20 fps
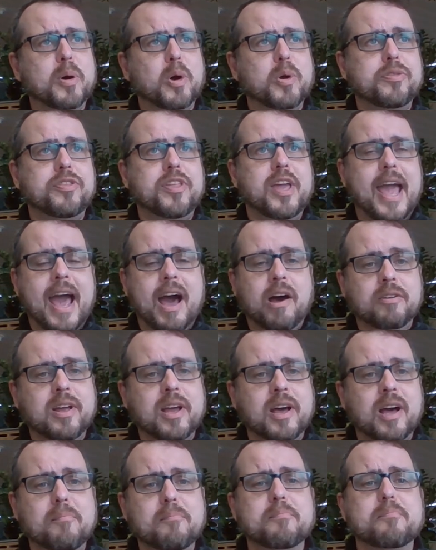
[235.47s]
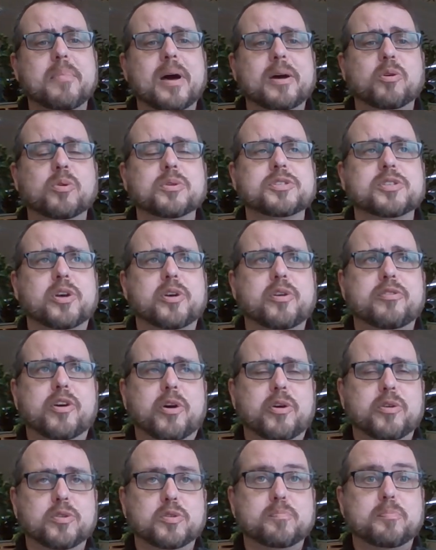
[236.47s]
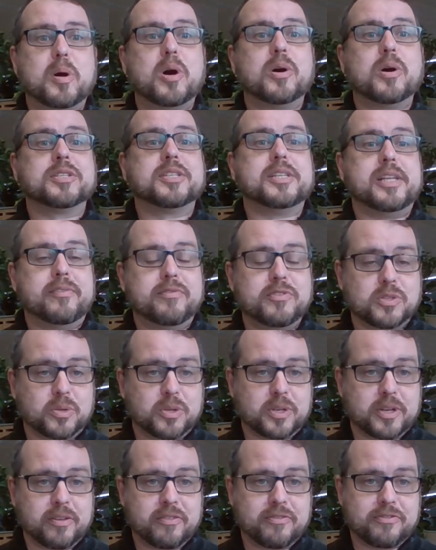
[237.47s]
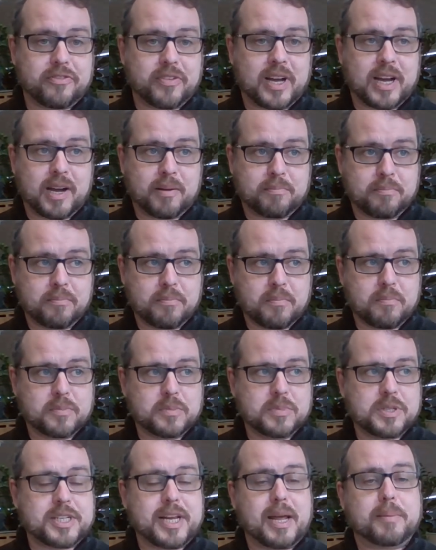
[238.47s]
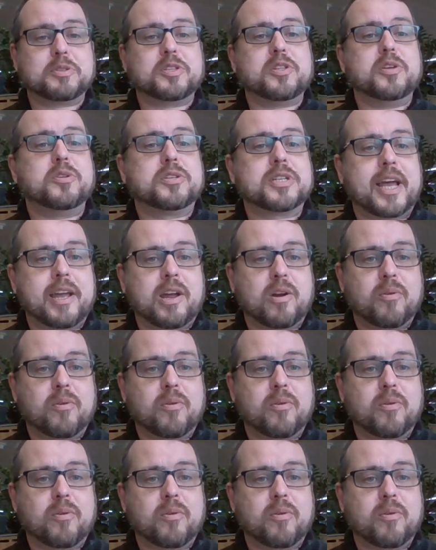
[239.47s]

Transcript: both the outcome, but also those positive sort of um, steps that you